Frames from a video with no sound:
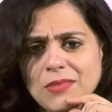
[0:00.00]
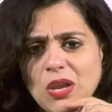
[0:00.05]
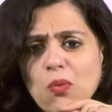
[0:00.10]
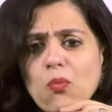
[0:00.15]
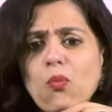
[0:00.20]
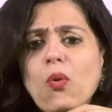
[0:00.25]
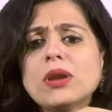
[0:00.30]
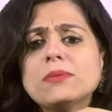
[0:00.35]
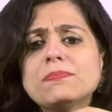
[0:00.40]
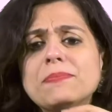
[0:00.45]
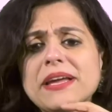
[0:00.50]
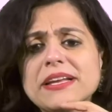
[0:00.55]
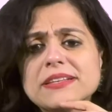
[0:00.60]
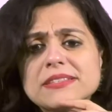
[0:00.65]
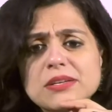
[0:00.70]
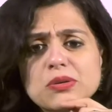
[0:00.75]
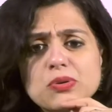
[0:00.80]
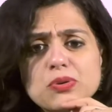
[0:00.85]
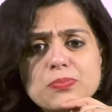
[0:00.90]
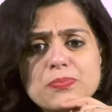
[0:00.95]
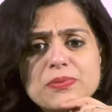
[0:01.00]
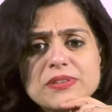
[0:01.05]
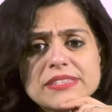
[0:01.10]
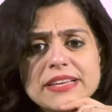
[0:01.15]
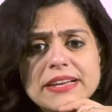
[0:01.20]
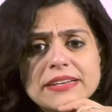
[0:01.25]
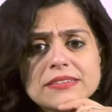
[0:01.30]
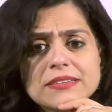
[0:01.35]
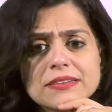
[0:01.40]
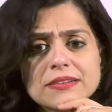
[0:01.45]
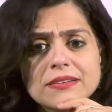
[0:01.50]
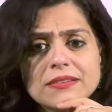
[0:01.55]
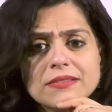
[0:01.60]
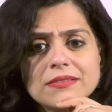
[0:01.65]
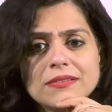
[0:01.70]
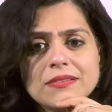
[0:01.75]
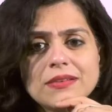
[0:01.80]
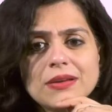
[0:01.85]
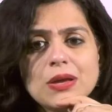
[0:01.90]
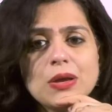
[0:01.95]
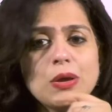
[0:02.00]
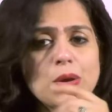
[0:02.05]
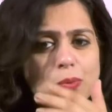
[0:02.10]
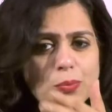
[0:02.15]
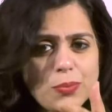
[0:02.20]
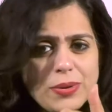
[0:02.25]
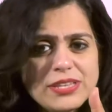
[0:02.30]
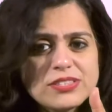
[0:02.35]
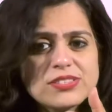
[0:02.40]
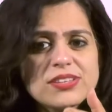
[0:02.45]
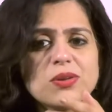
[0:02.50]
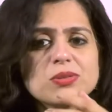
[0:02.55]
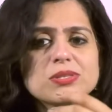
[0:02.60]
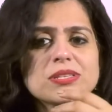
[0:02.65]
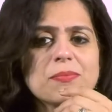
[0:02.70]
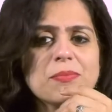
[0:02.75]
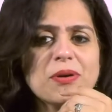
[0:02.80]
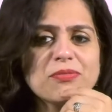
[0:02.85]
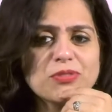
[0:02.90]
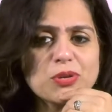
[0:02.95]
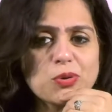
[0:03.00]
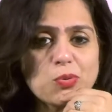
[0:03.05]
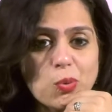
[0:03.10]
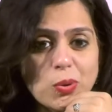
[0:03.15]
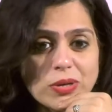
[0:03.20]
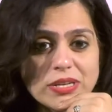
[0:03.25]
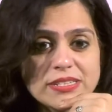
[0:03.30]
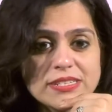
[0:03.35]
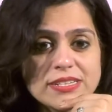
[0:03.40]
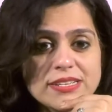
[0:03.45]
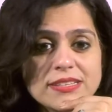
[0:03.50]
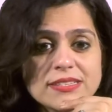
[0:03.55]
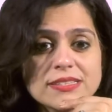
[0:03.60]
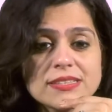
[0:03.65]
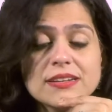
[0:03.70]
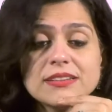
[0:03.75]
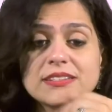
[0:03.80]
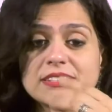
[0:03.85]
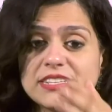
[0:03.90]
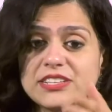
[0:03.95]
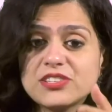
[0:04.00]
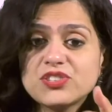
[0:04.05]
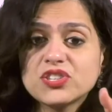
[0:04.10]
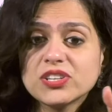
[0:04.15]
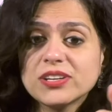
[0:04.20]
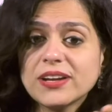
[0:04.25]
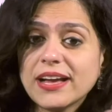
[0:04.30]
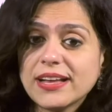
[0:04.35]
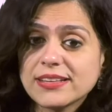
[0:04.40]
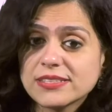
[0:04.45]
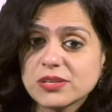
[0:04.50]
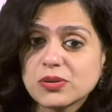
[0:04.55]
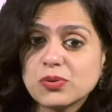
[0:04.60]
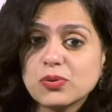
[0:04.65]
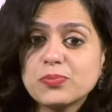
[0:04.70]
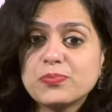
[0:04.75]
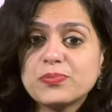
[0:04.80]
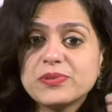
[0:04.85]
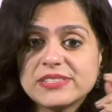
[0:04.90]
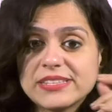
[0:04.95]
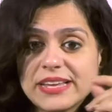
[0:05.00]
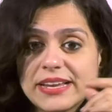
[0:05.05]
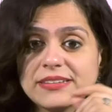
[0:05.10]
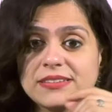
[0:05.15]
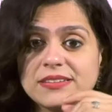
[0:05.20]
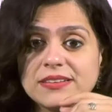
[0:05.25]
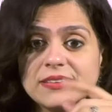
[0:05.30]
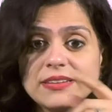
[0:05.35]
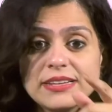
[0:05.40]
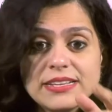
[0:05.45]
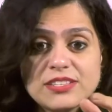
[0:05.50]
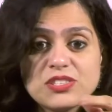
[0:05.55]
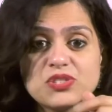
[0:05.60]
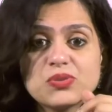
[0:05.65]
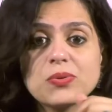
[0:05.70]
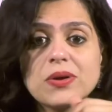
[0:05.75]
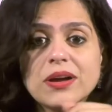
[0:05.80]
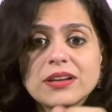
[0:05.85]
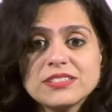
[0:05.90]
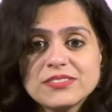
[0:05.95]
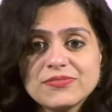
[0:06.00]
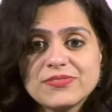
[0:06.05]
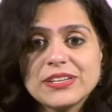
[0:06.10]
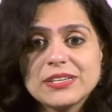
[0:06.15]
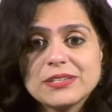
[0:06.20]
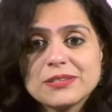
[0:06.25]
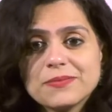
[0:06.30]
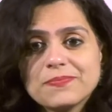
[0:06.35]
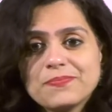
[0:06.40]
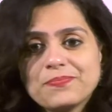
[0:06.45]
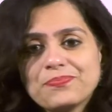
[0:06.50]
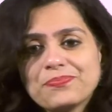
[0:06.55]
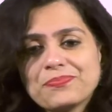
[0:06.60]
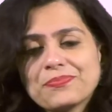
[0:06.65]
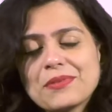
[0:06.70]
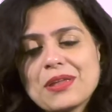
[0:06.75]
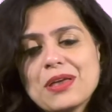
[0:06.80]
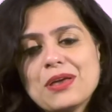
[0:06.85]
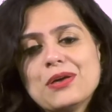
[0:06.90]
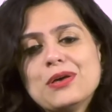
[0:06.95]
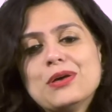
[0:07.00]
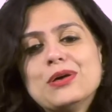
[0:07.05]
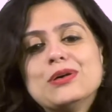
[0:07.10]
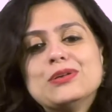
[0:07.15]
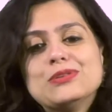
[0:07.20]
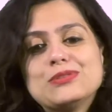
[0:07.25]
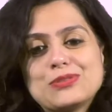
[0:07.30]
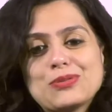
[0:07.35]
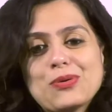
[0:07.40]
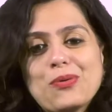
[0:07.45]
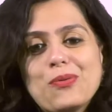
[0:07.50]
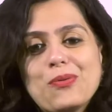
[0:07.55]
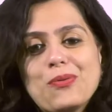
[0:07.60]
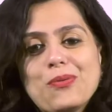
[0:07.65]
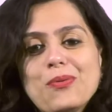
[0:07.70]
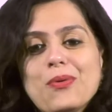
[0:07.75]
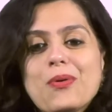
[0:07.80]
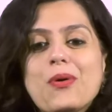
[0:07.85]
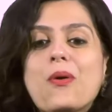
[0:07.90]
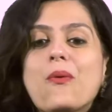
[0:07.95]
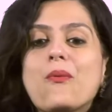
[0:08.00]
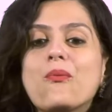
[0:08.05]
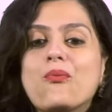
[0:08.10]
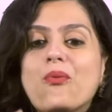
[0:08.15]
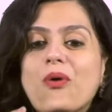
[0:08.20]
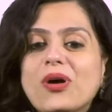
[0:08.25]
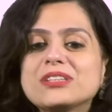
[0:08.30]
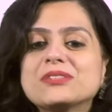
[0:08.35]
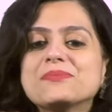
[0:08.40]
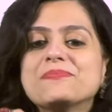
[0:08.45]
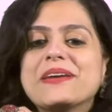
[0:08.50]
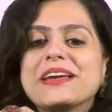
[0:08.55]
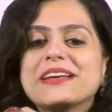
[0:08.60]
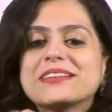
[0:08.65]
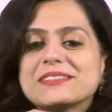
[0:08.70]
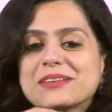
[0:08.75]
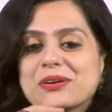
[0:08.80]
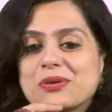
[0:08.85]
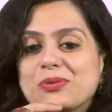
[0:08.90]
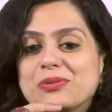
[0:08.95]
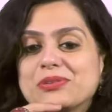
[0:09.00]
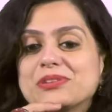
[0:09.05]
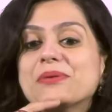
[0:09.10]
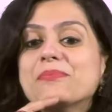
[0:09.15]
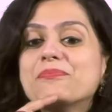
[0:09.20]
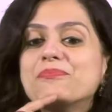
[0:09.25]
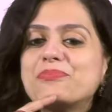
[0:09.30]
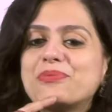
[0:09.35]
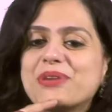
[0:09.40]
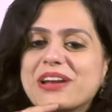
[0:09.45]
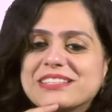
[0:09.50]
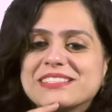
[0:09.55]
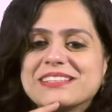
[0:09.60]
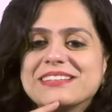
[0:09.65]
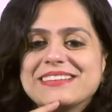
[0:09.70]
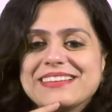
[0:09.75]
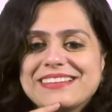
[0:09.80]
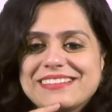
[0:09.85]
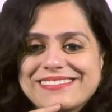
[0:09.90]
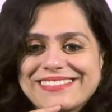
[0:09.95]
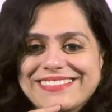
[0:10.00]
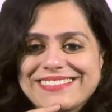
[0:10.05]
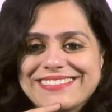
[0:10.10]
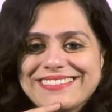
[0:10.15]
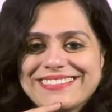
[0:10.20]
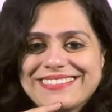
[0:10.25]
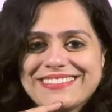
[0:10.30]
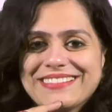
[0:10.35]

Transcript: What makes a good presenter? We saw some of the qualities a teacher as a good presenter needs to cultivate. So, what makes a good presentation?